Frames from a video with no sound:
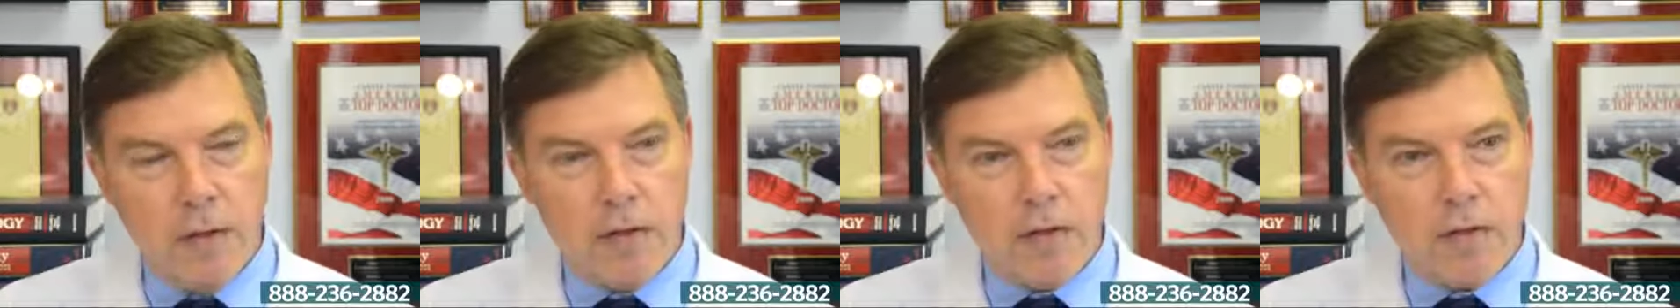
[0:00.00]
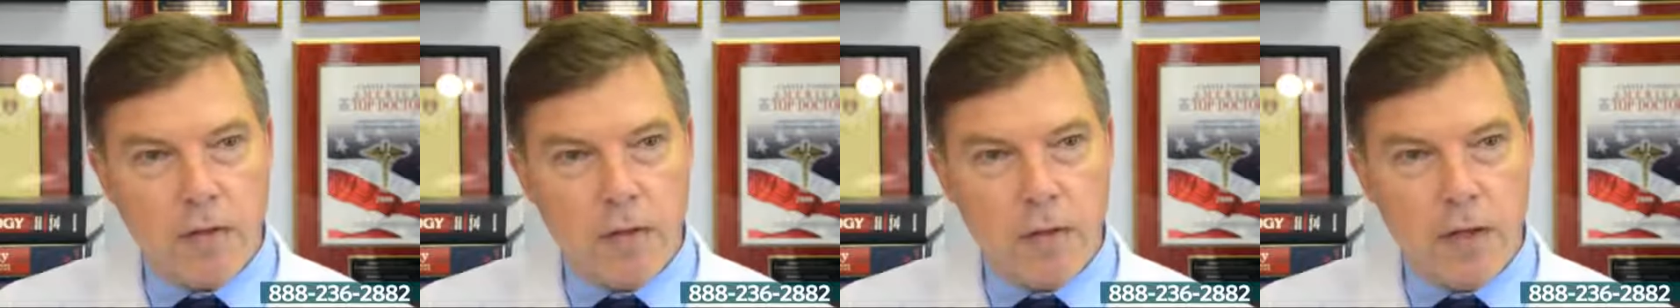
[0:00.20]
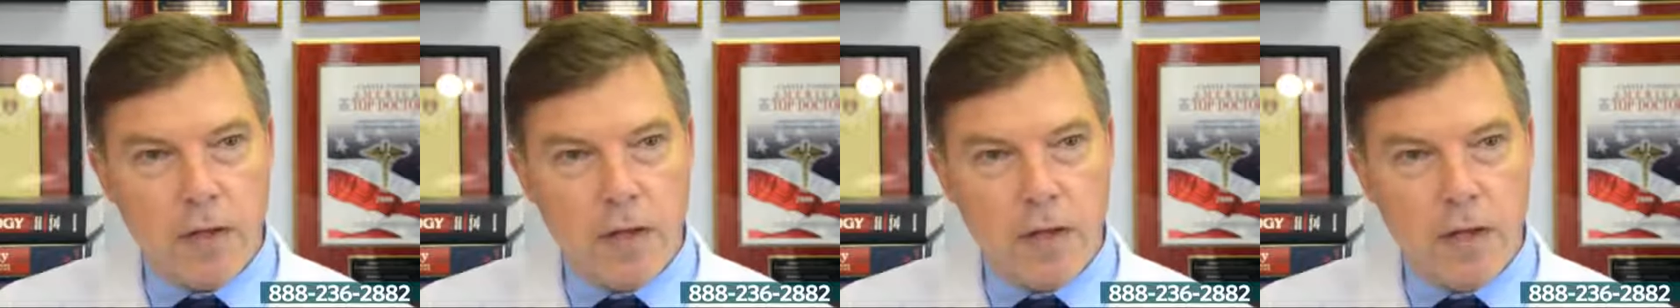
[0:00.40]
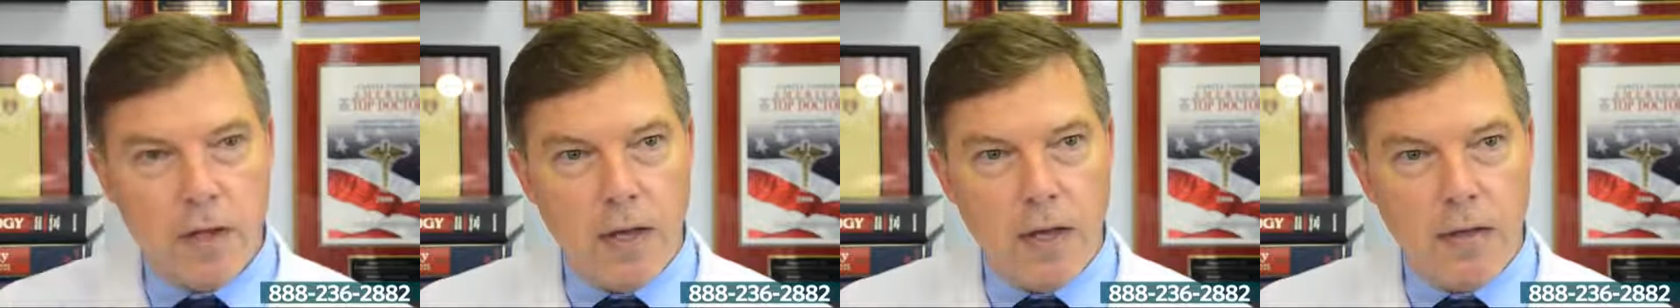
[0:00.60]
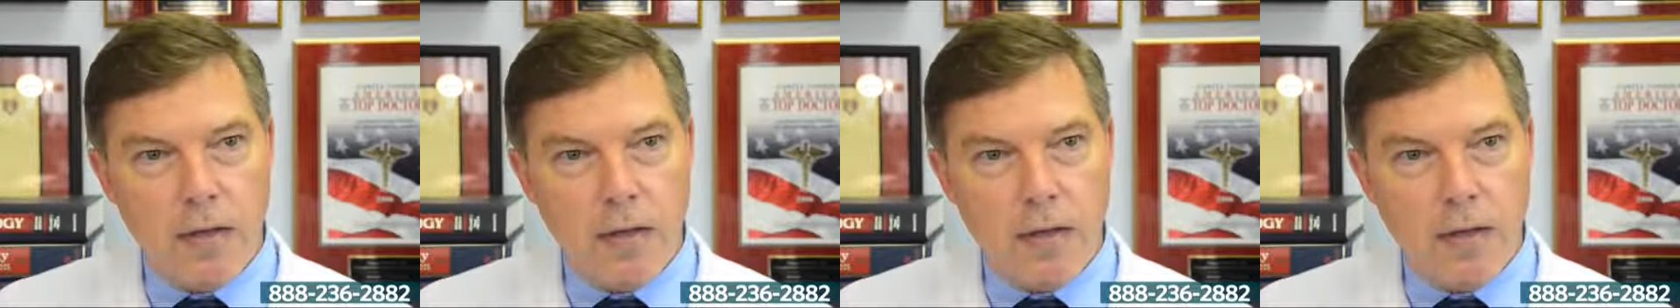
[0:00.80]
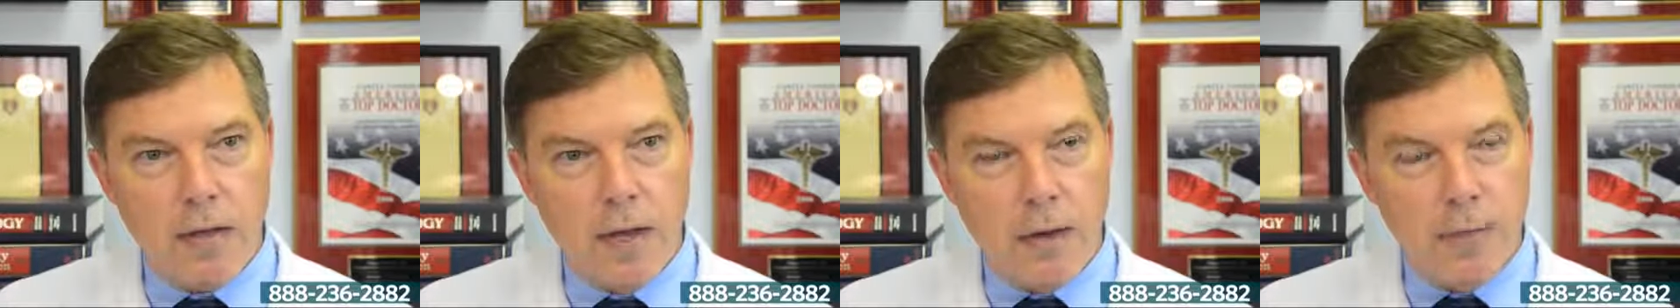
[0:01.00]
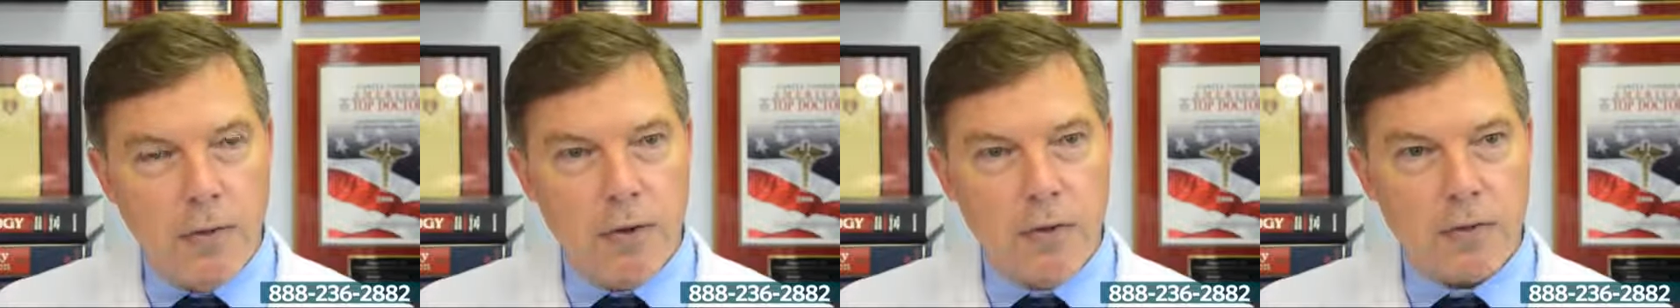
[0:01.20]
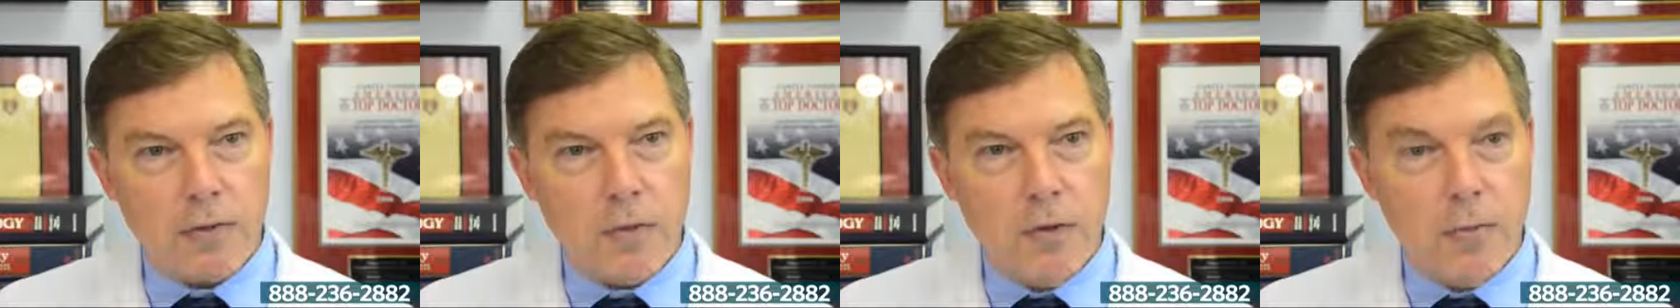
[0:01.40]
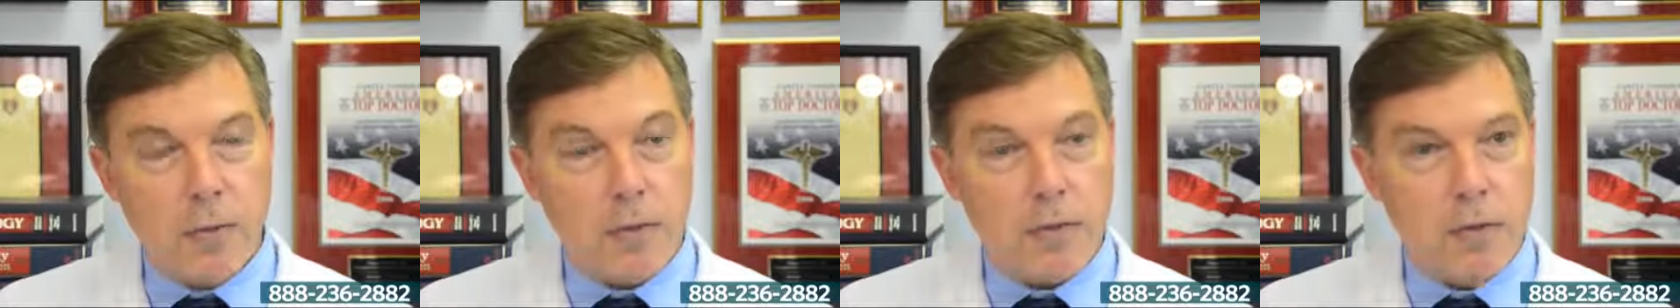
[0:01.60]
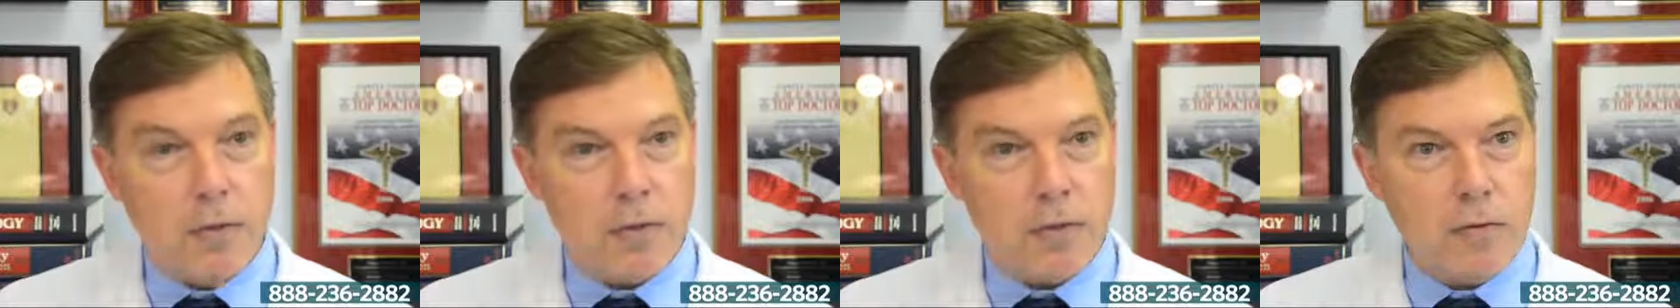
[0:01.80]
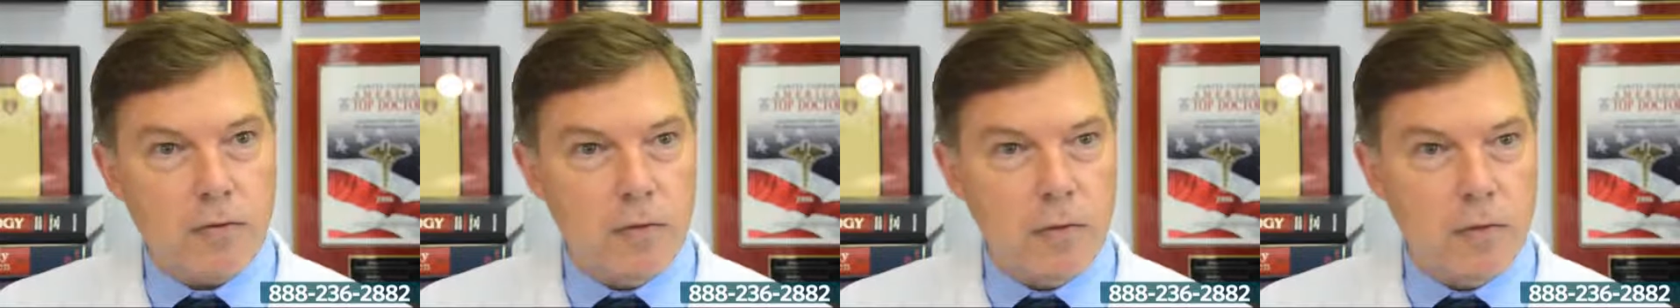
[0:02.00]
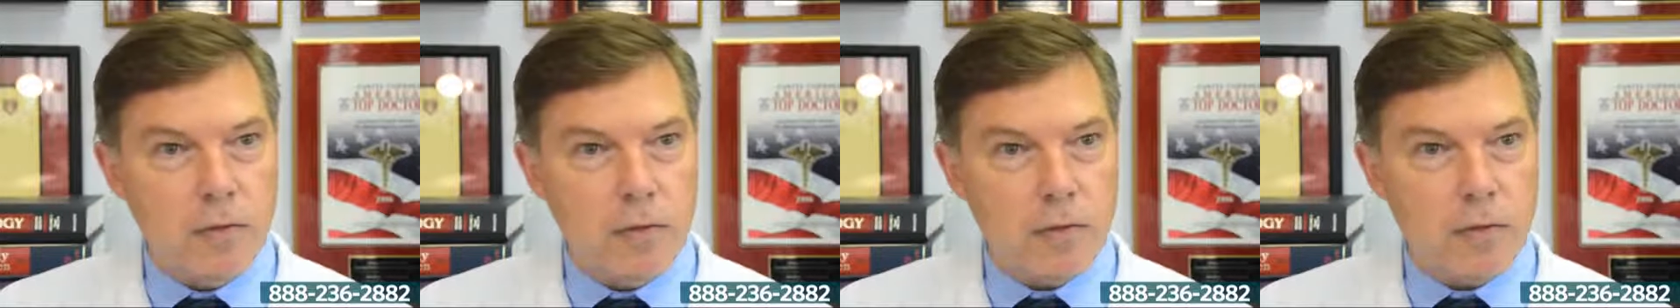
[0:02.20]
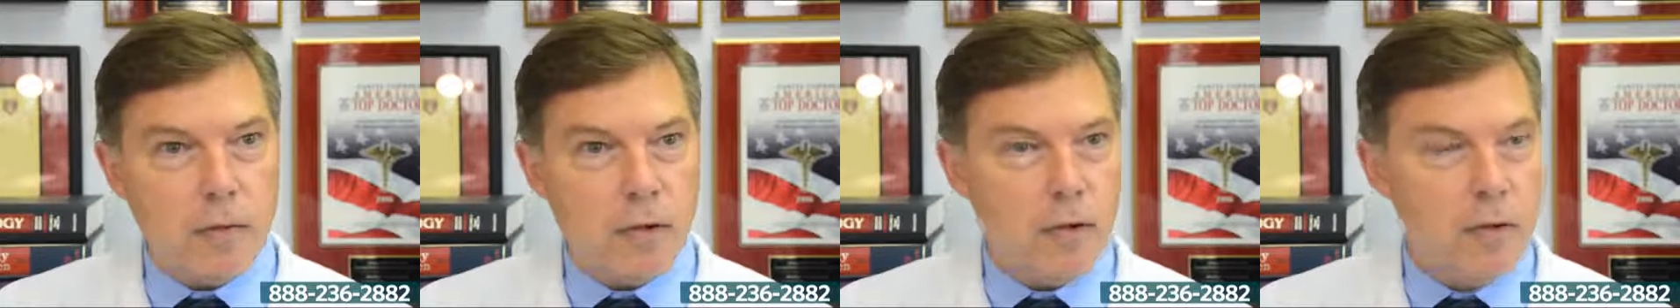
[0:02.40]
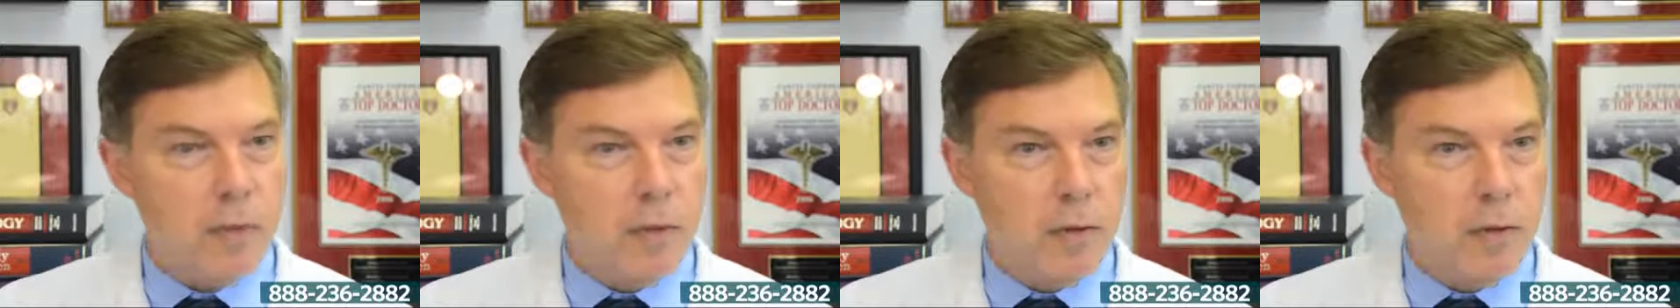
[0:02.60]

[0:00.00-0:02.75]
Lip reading: So the EmbryoScope is also reducing our